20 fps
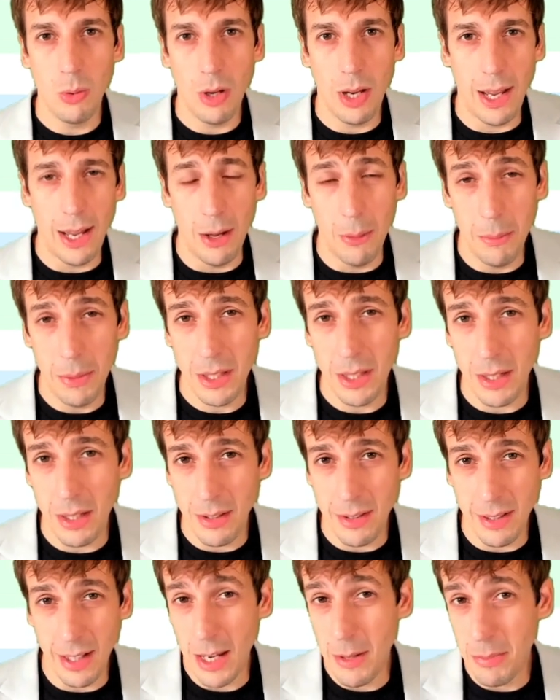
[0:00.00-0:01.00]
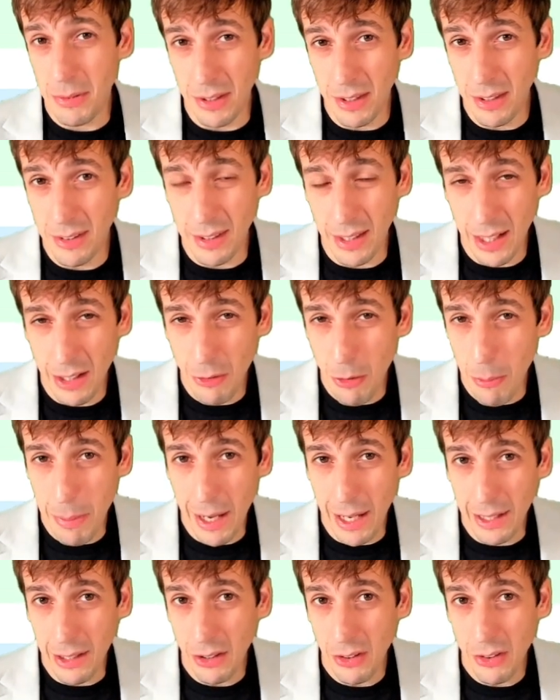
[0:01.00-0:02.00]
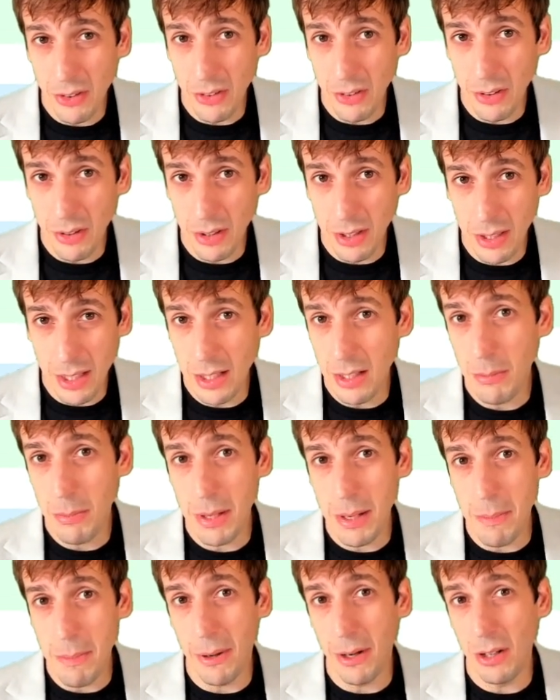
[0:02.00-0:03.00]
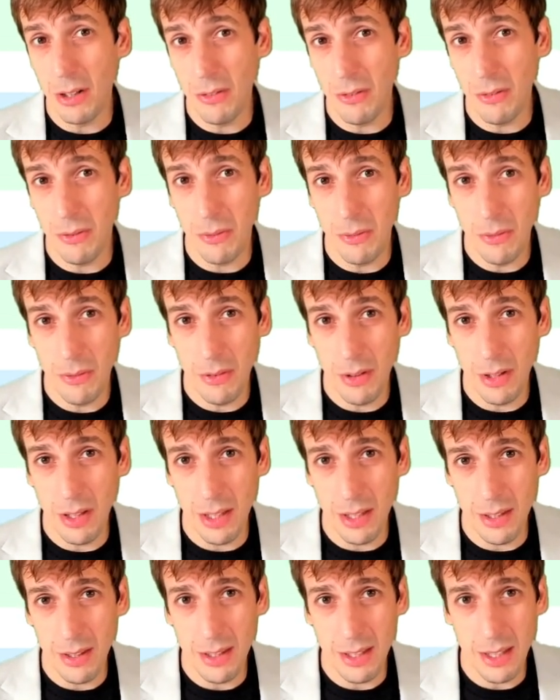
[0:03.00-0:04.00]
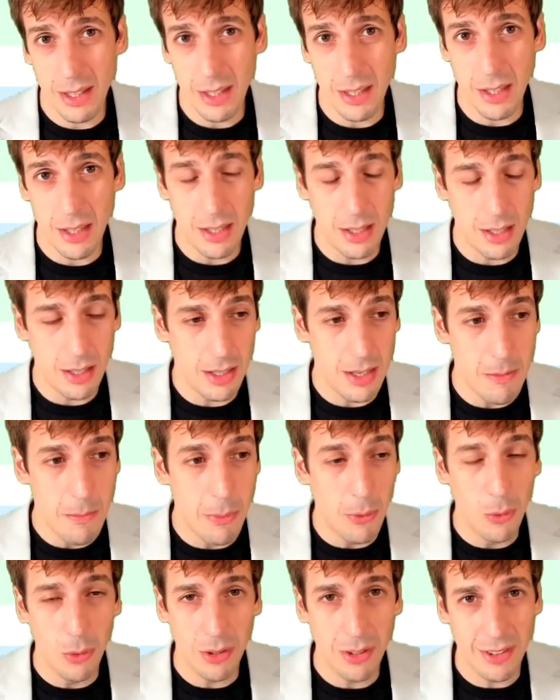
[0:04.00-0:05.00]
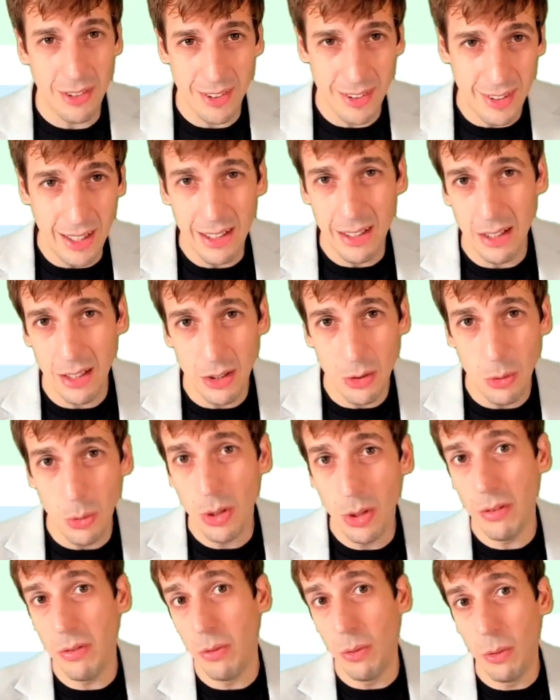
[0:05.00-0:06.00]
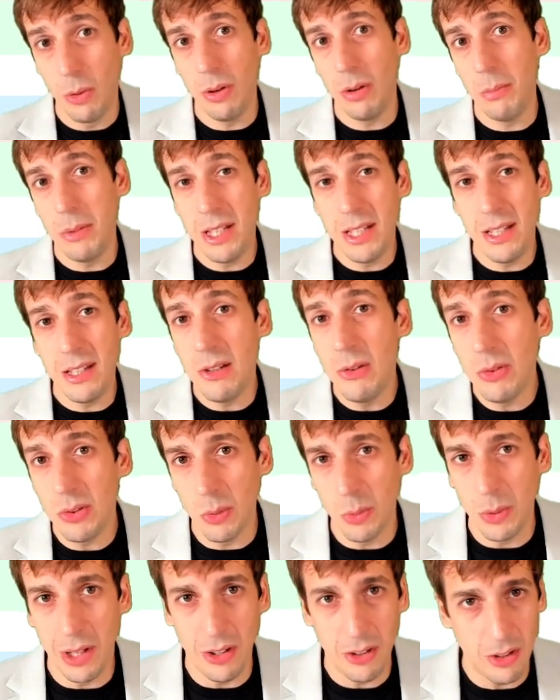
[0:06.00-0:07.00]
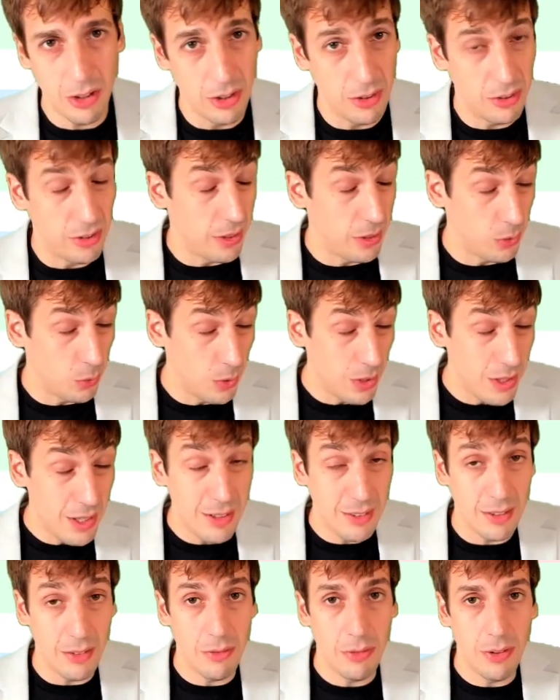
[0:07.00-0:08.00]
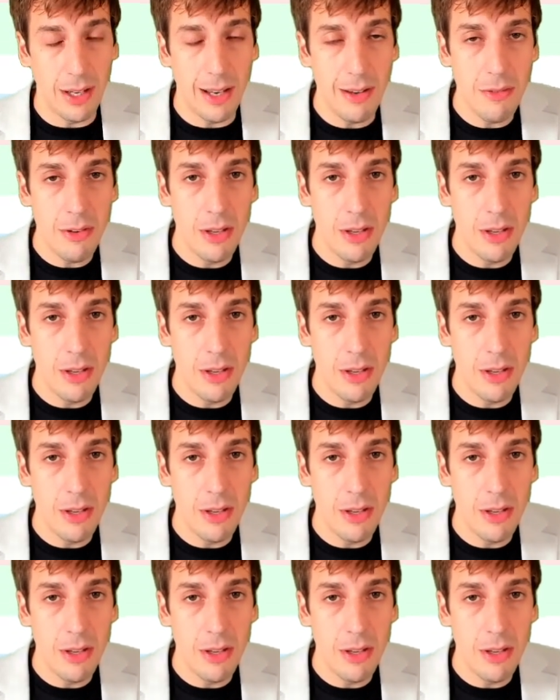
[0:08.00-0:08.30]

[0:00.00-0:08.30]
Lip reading: how many types inside of a package need to be part of the import set in order for me to use a wildcard? Is it 3? Is it 5?